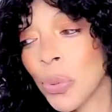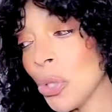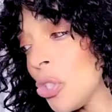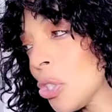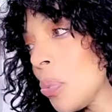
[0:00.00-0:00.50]

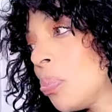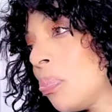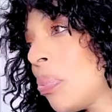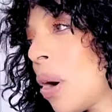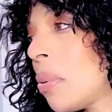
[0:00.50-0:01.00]
which is
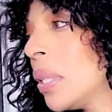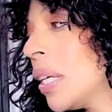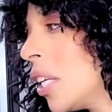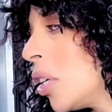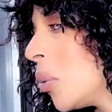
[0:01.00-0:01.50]
probably
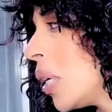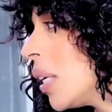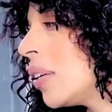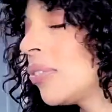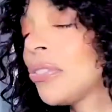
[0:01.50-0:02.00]
getting
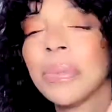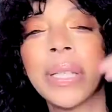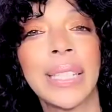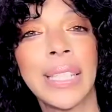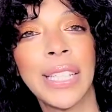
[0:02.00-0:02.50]
away from the
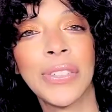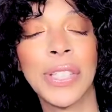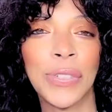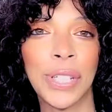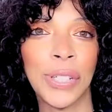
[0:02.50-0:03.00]
idea of
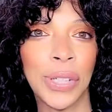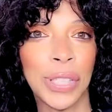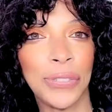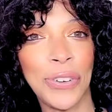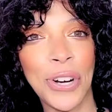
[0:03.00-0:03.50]
this video in
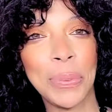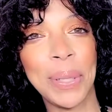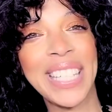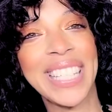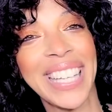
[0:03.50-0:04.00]
the first
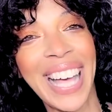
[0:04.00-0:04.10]
place.